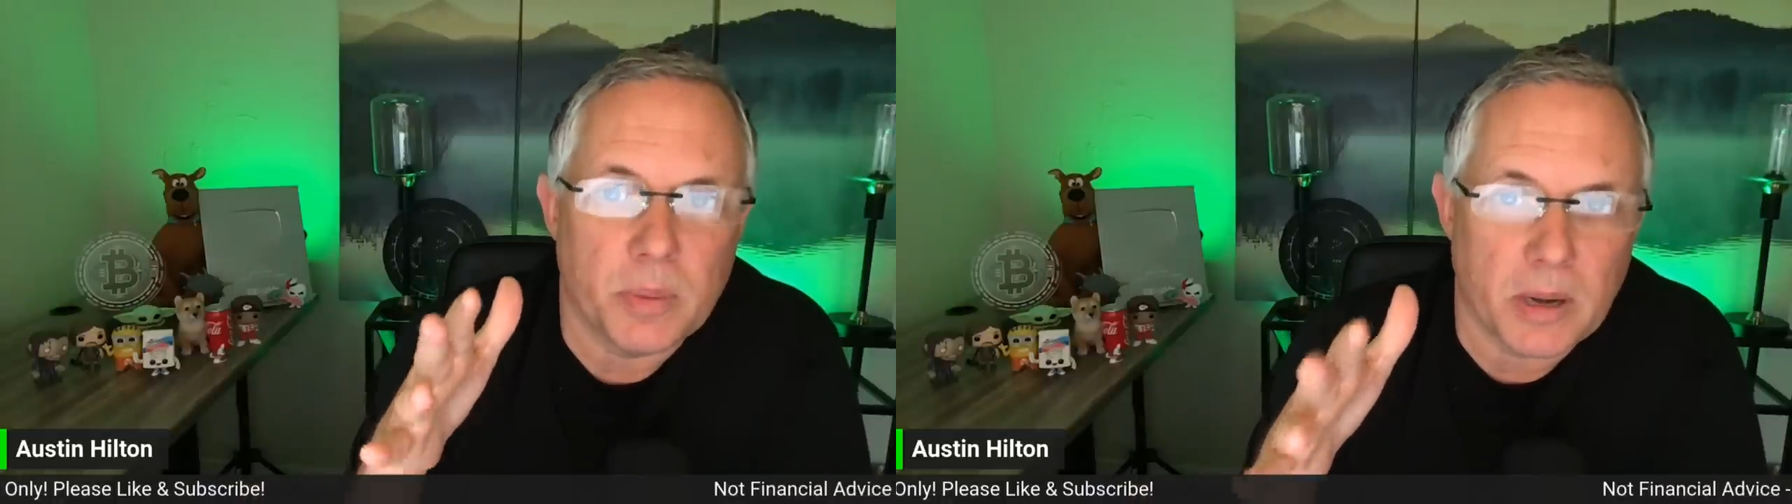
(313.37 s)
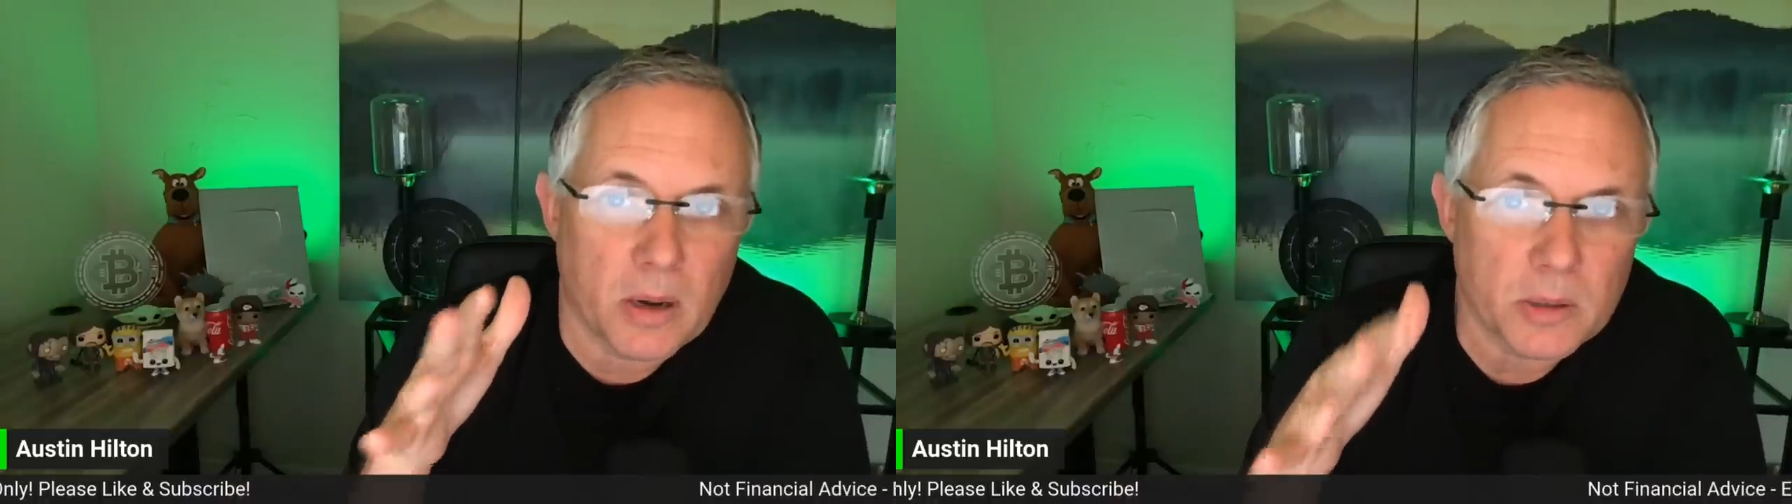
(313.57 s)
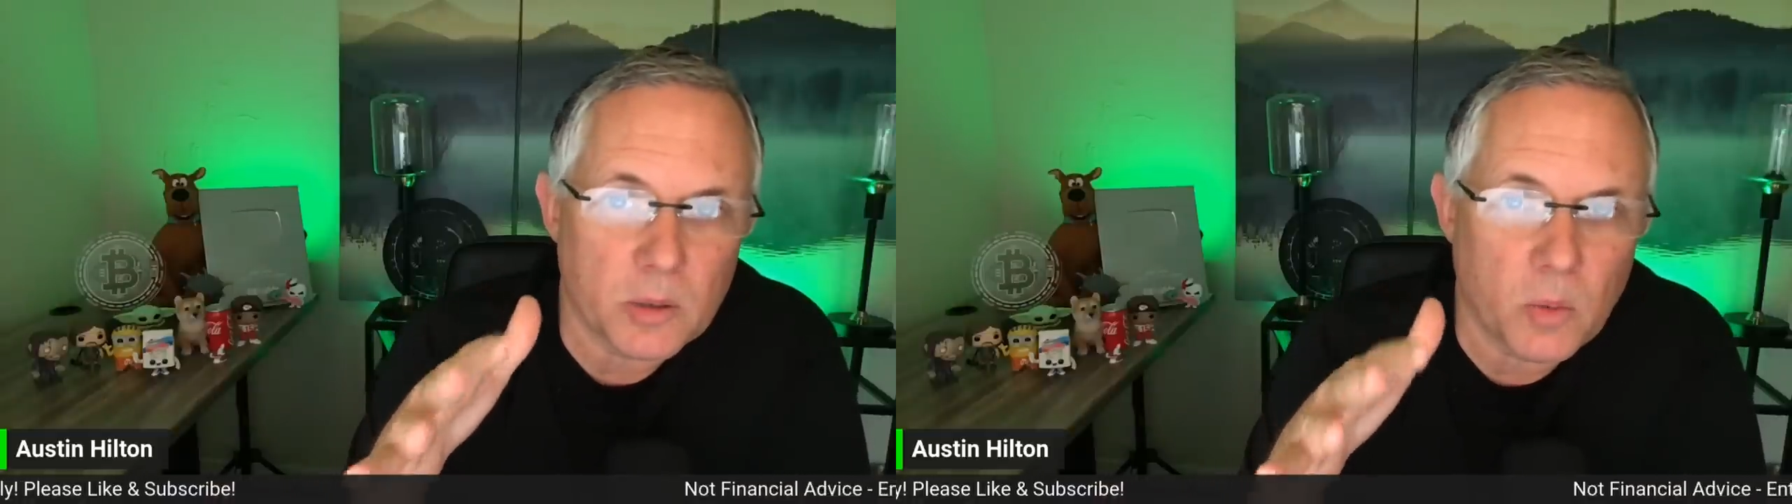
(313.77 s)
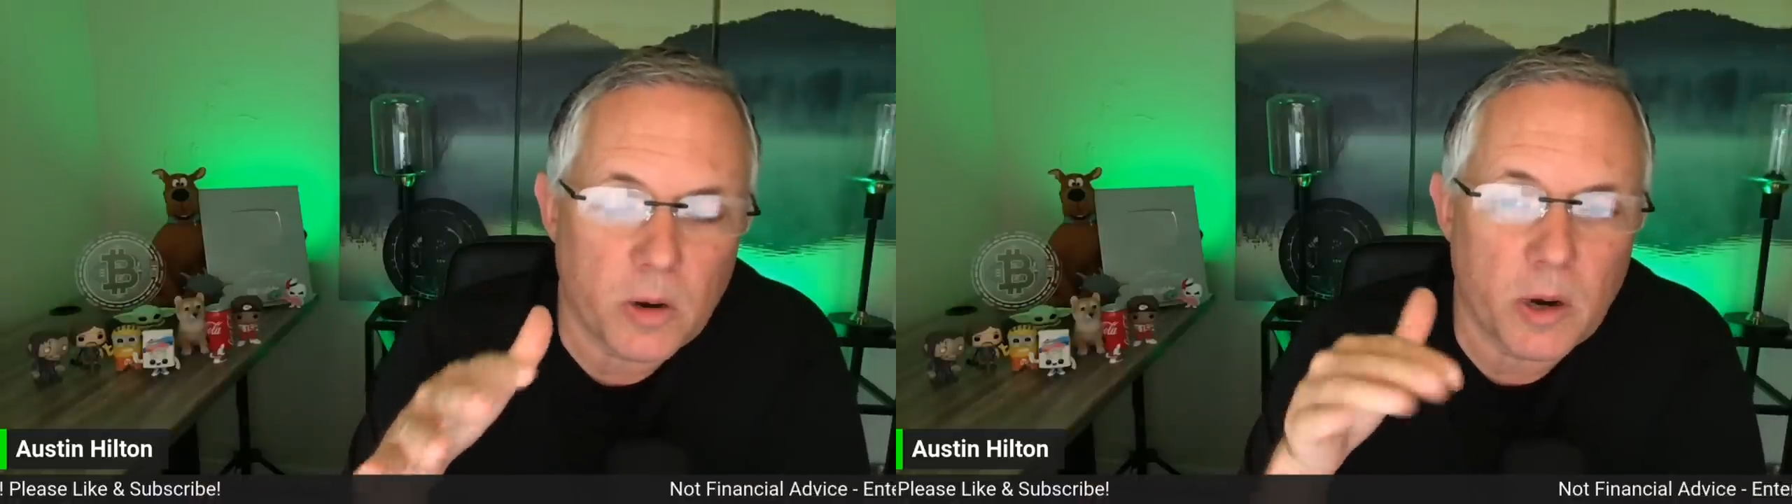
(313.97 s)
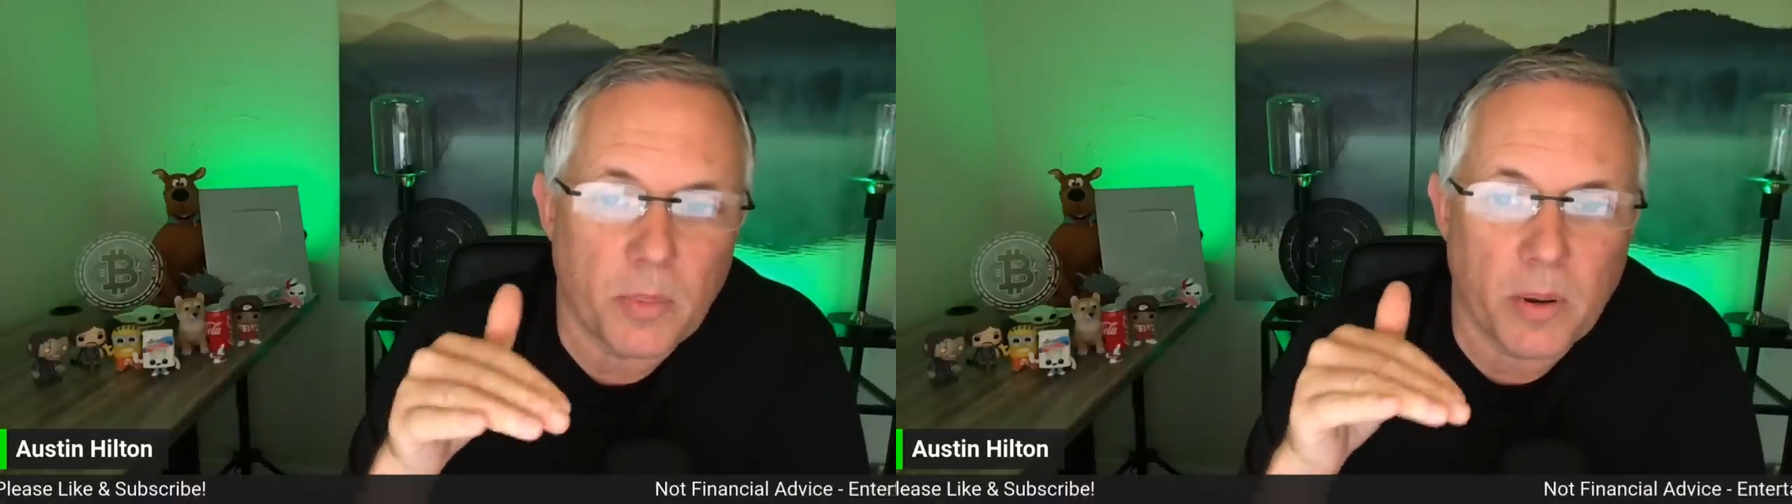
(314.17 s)
but I also
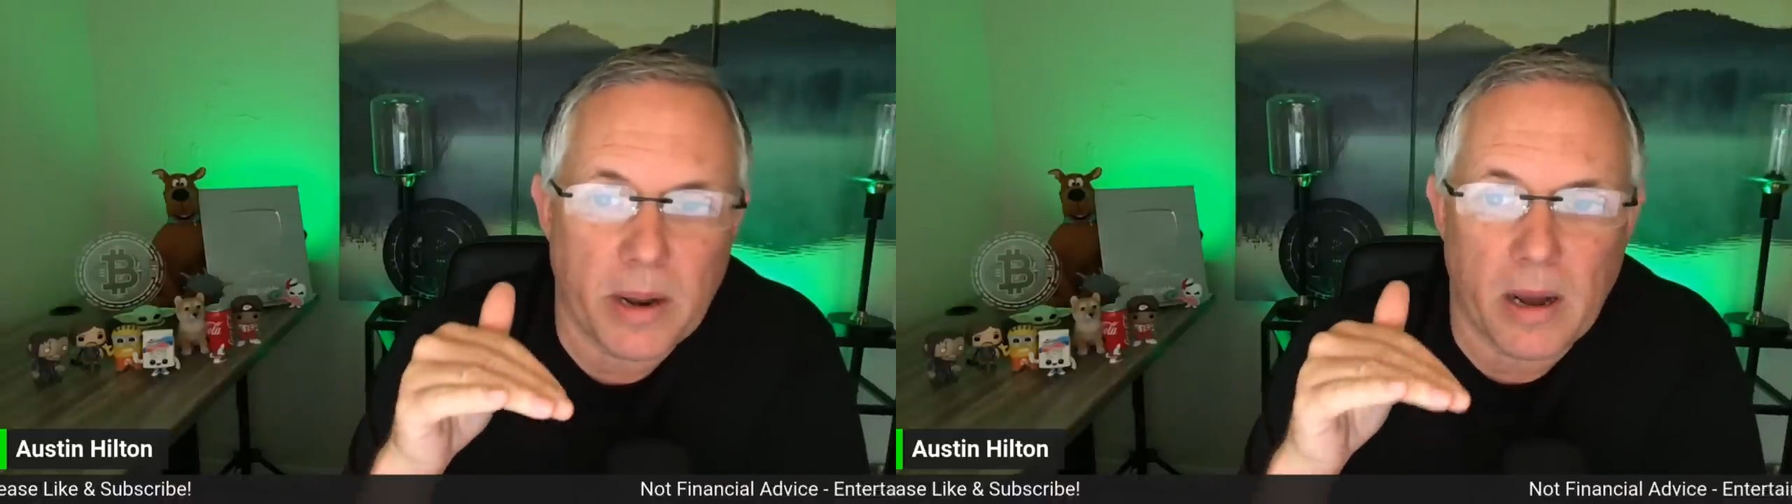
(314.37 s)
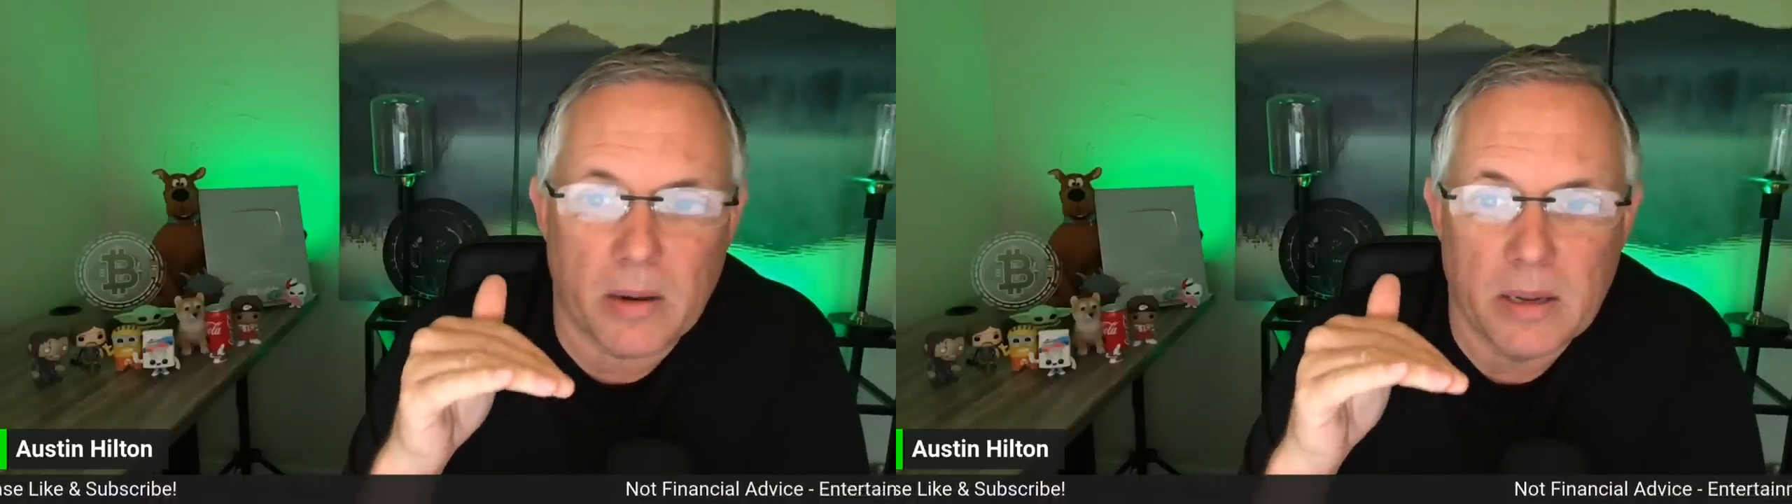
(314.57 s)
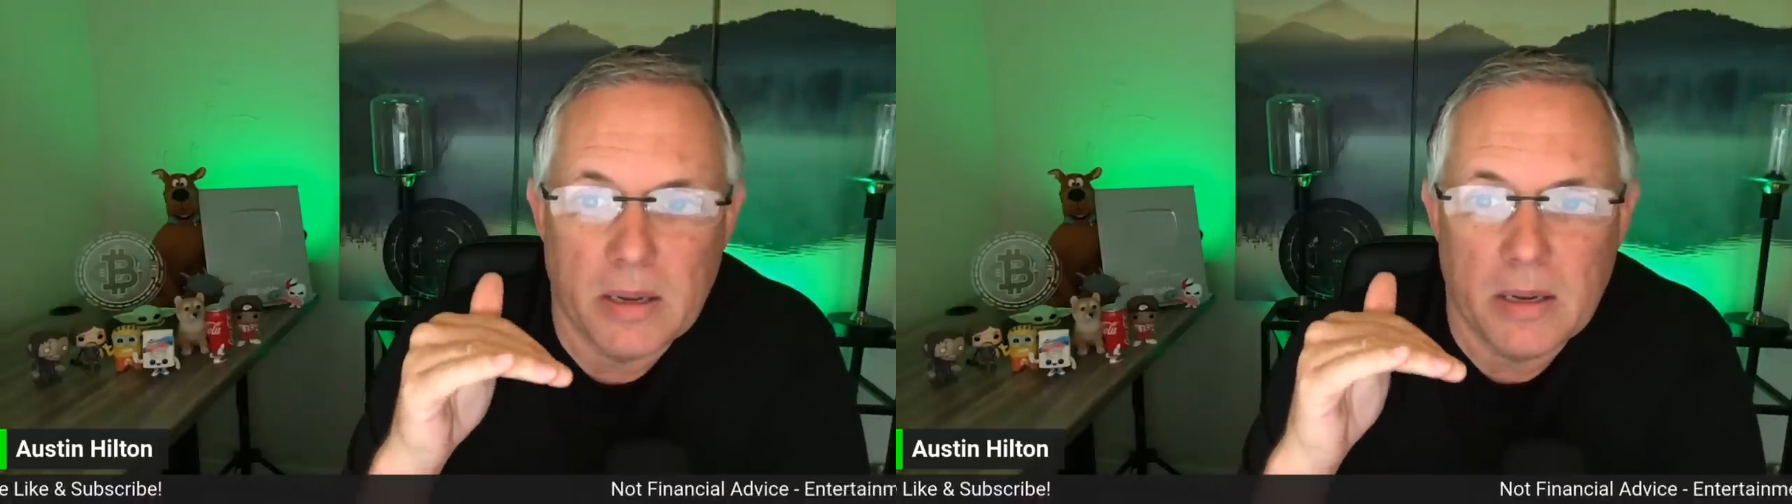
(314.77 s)
wanted to point out